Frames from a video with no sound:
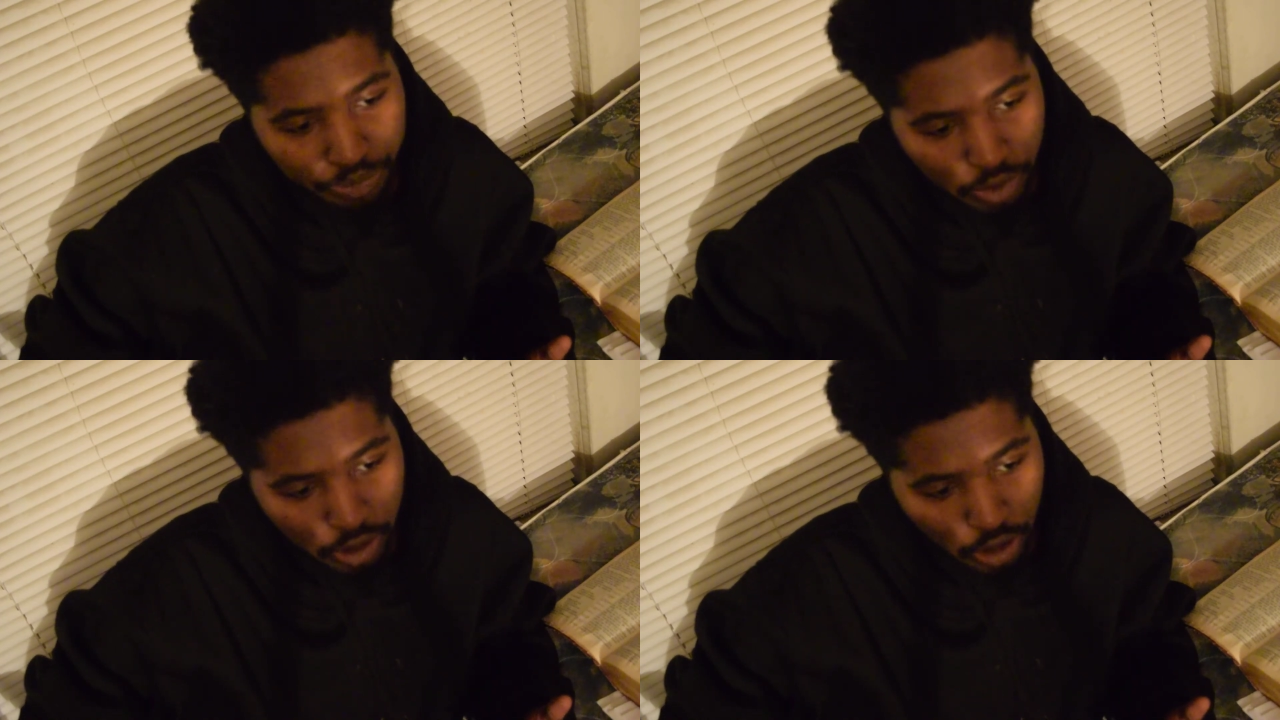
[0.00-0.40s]

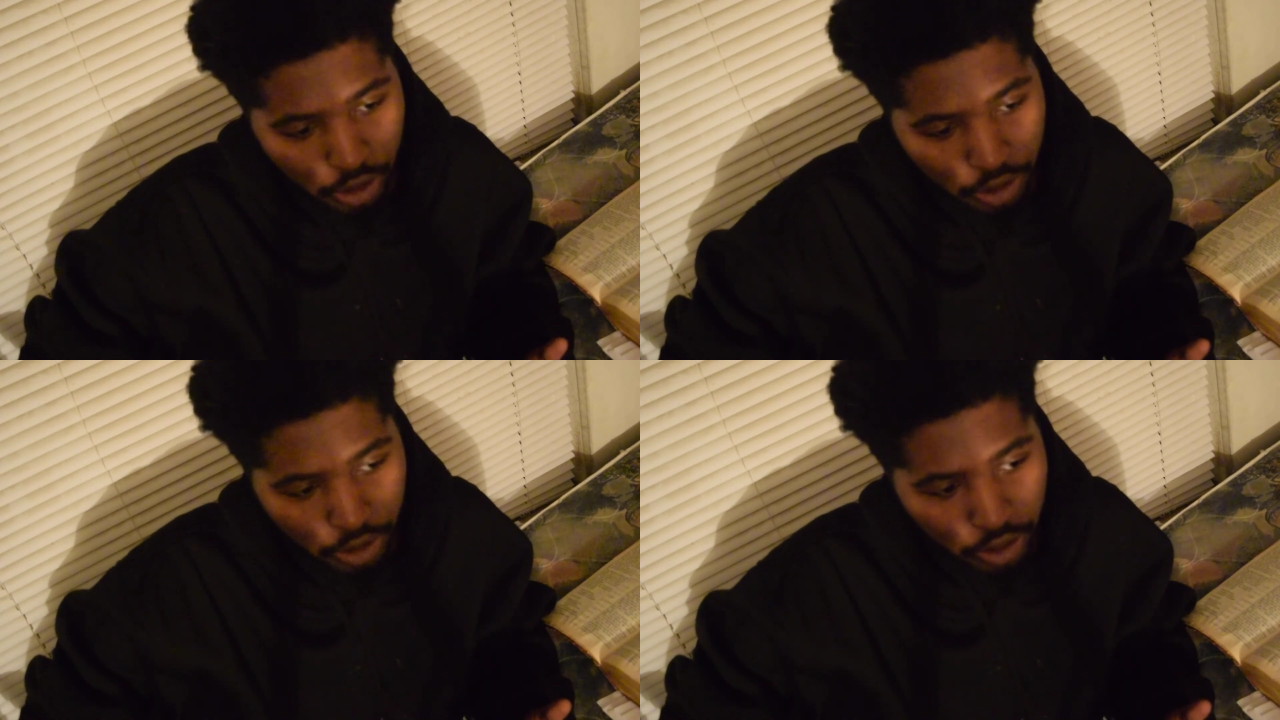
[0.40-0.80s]

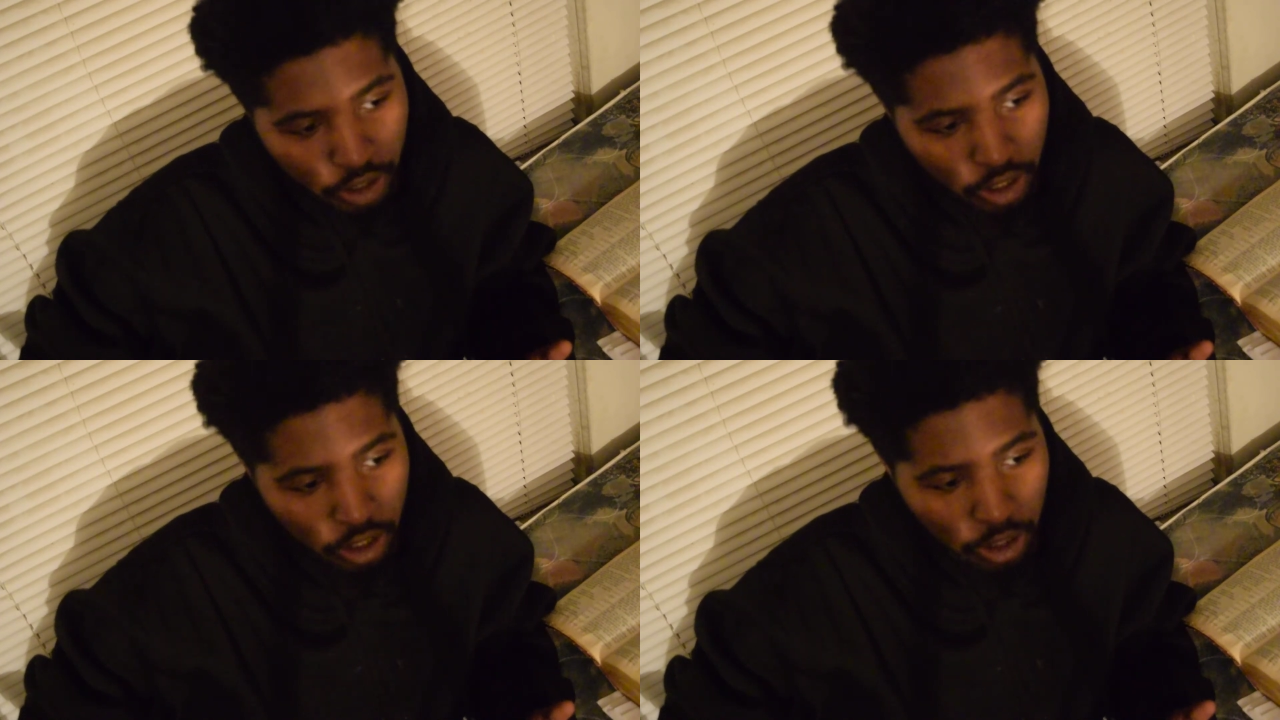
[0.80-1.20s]
secure
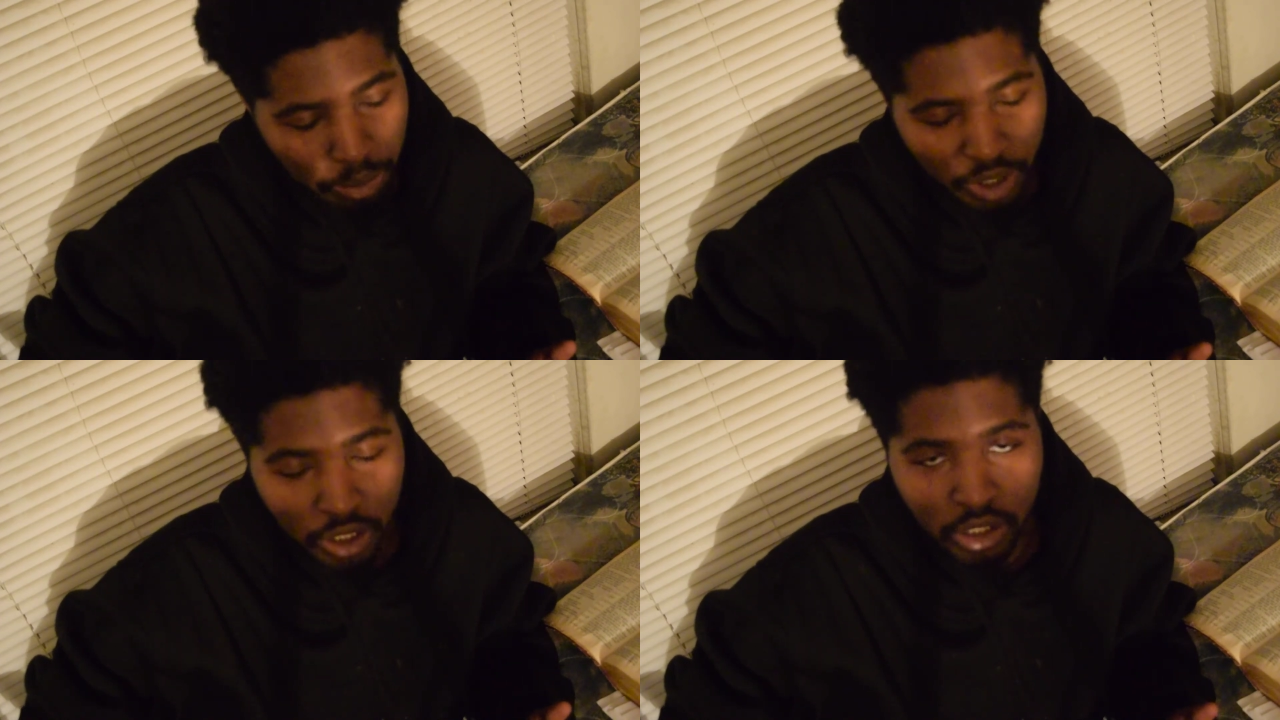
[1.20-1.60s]
your
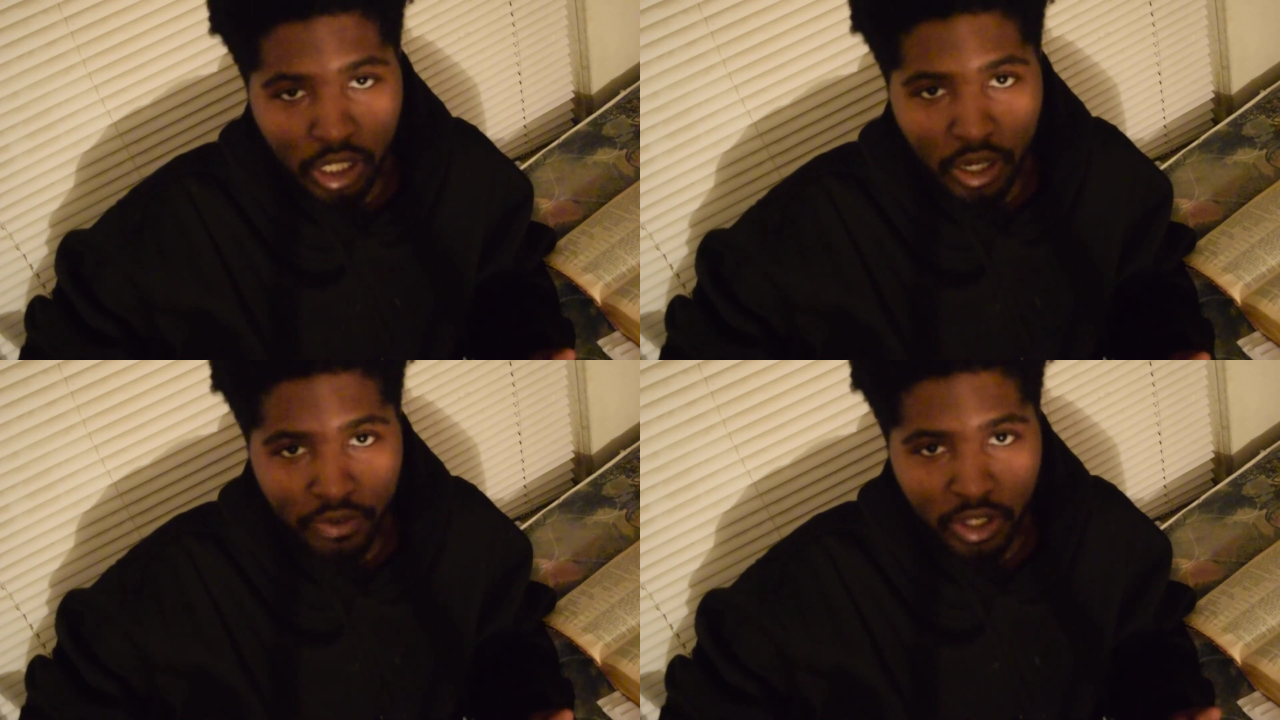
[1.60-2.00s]
peace,
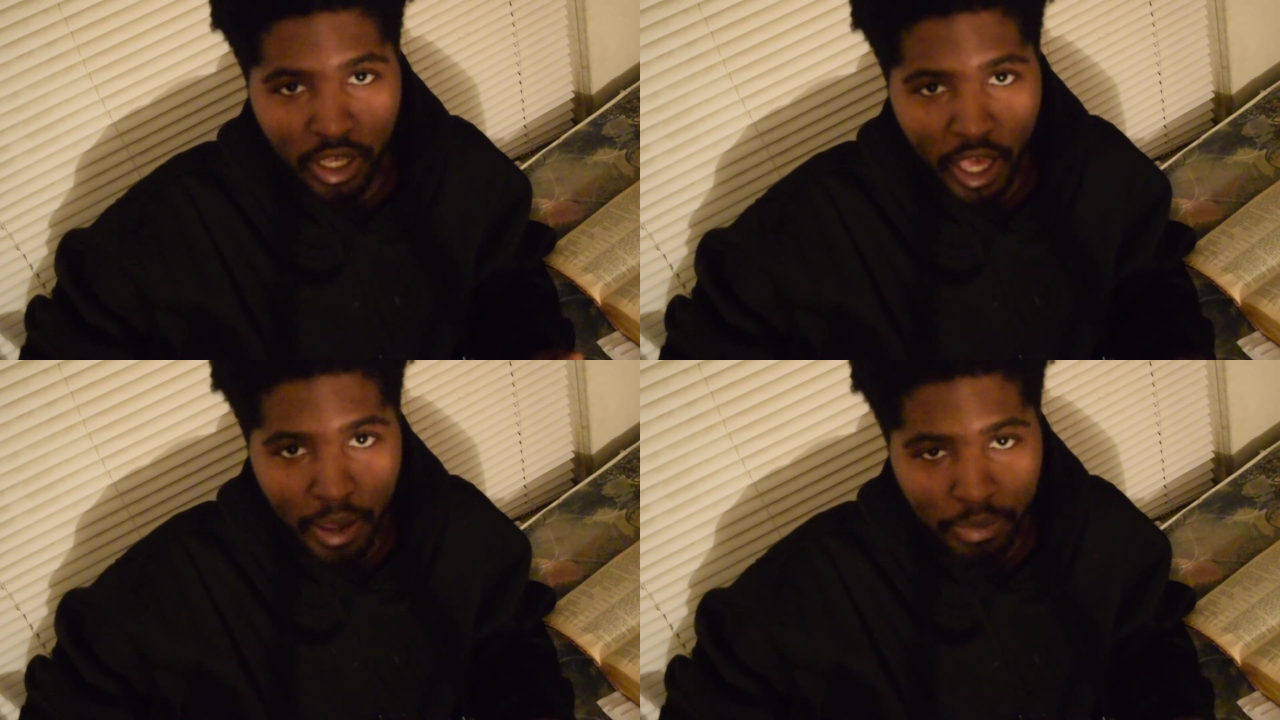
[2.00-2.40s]
love, and your
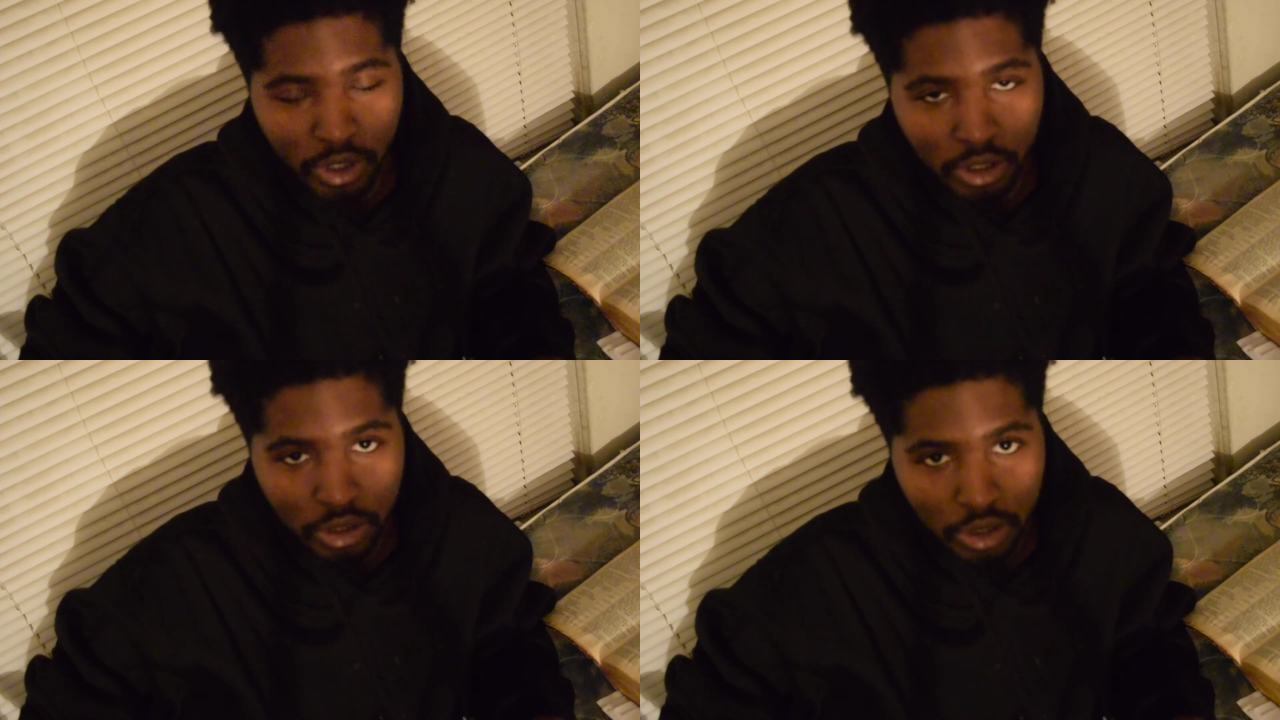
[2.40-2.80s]

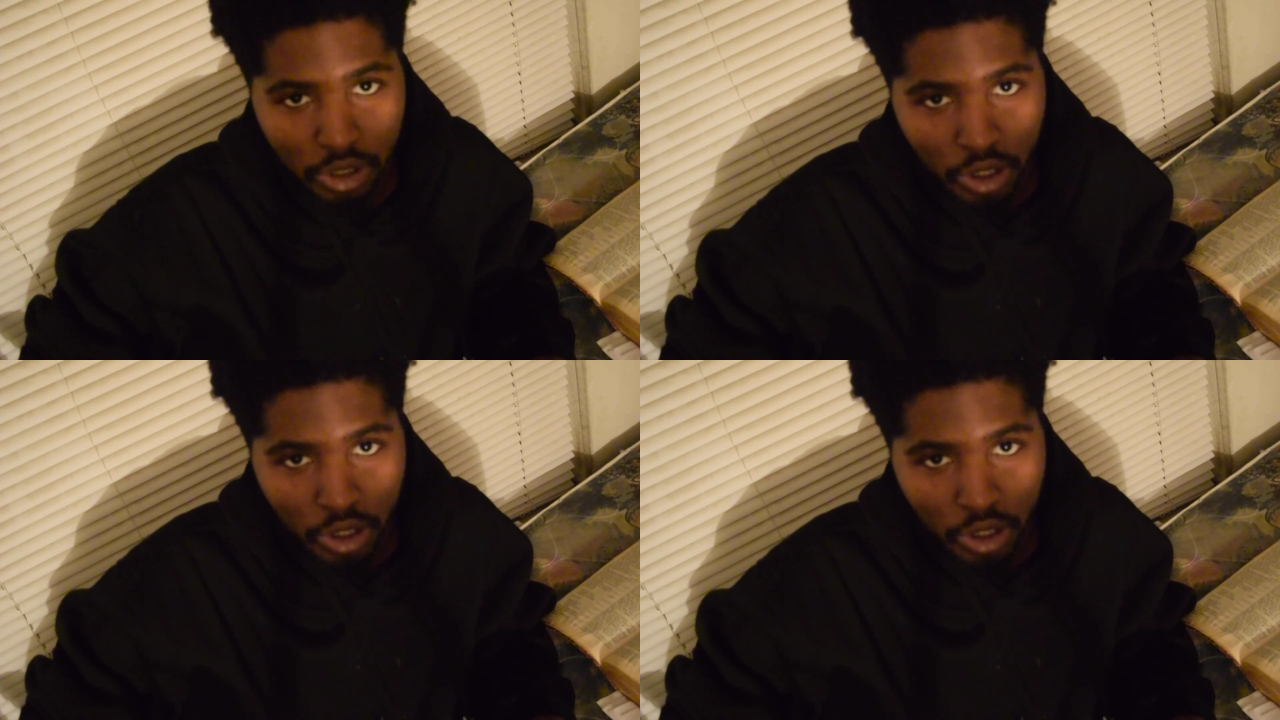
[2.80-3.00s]
happiness.